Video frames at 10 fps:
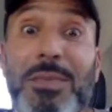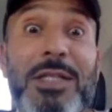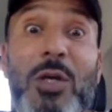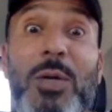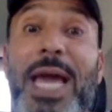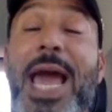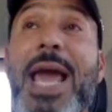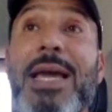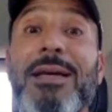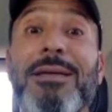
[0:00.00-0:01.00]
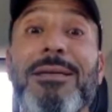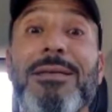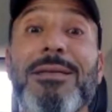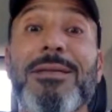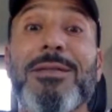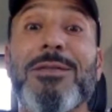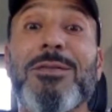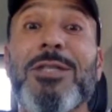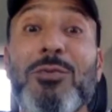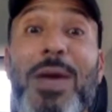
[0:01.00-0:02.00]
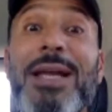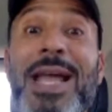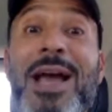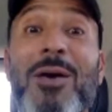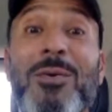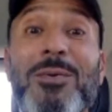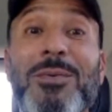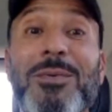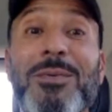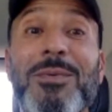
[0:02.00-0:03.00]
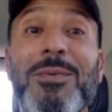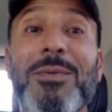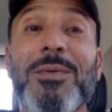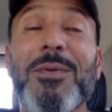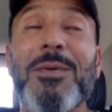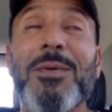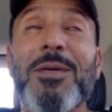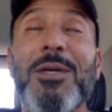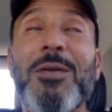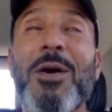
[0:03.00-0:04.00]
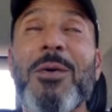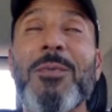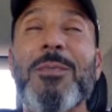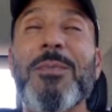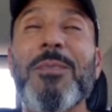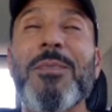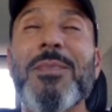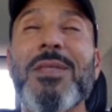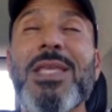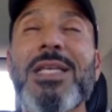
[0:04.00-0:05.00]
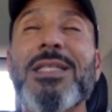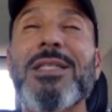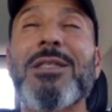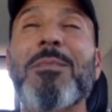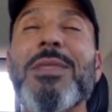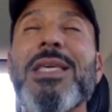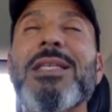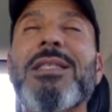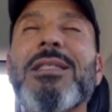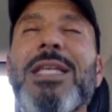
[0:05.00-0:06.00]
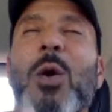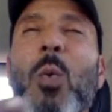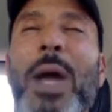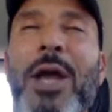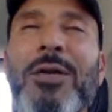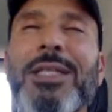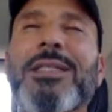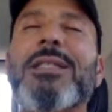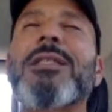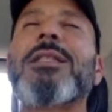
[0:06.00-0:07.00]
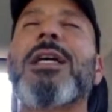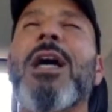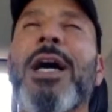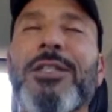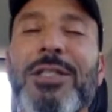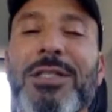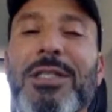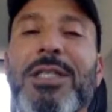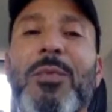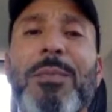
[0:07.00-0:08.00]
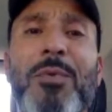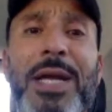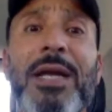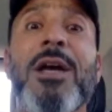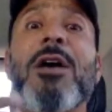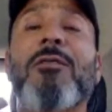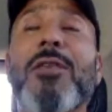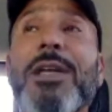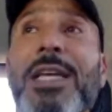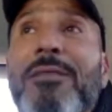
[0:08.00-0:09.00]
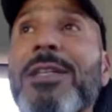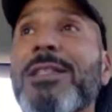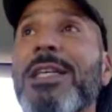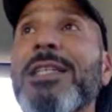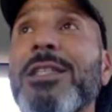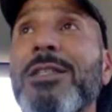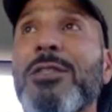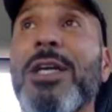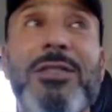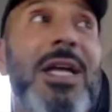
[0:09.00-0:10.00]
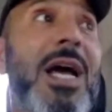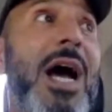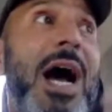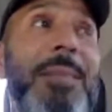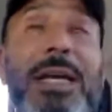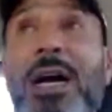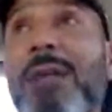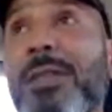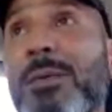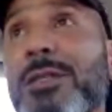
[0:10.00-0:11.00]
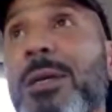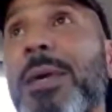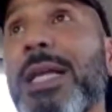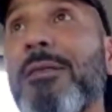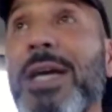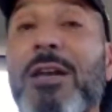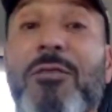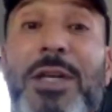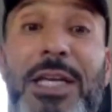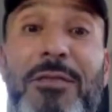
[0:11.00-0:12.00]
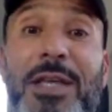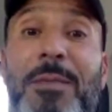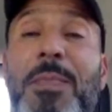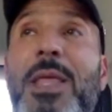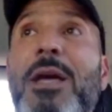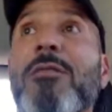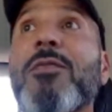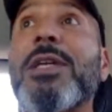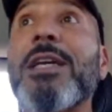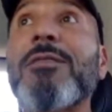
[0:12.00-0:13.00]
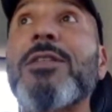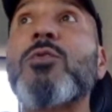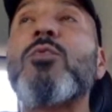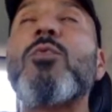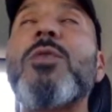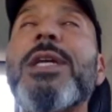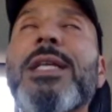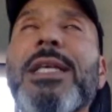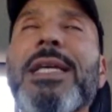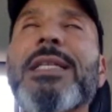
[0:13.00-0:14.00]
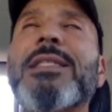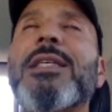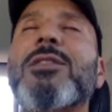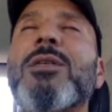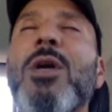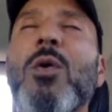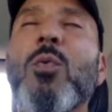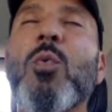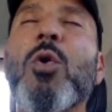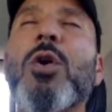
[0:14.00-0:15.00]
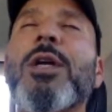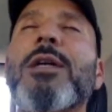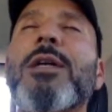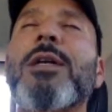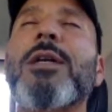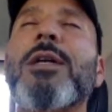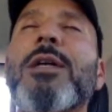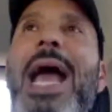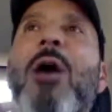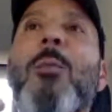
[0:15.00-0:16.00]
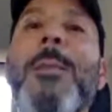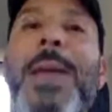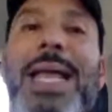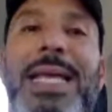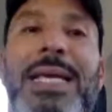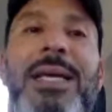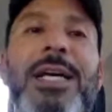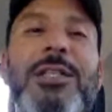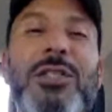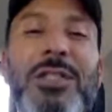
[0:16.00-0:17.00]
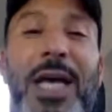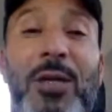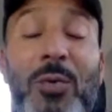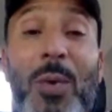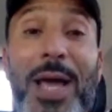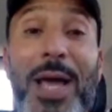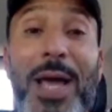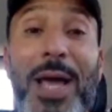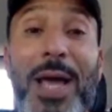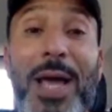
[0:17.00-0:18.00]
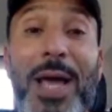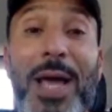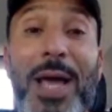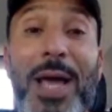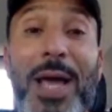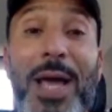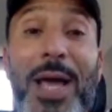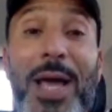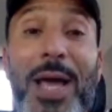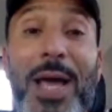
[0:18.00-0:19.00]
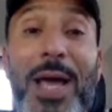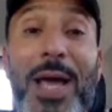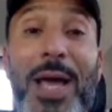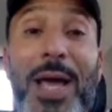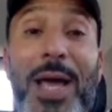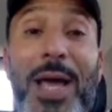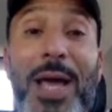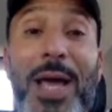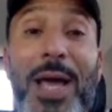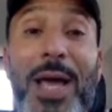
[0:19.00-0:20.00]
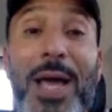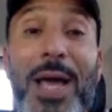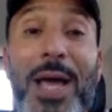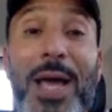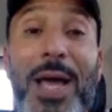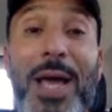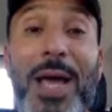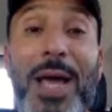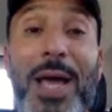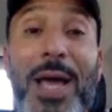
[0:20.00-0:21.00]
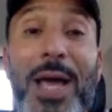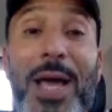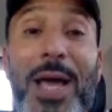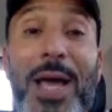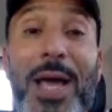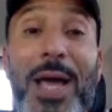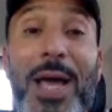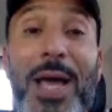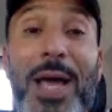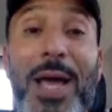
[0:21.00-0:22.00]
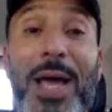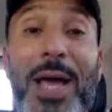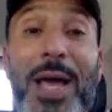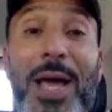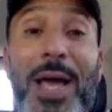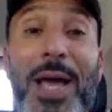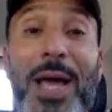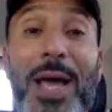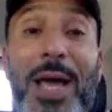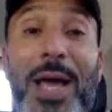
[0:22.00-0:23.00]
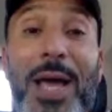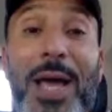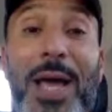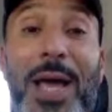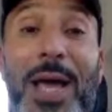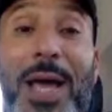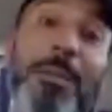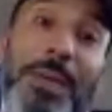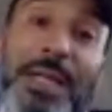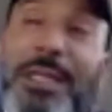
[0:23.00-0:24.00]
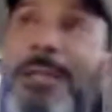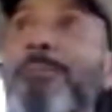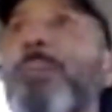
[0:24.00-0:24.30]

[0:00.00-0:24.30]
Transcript: is okay, just right now? You know, this is the awareness, this is the consciousness that we bring. Forgiveness isn't just I'm in conflict with somebody and I've got to forgive them. Forgiveness really is this work of seeing how many subtle ways our own guilt and shame and unforgiveness and hypercritical nature and judgment and opinion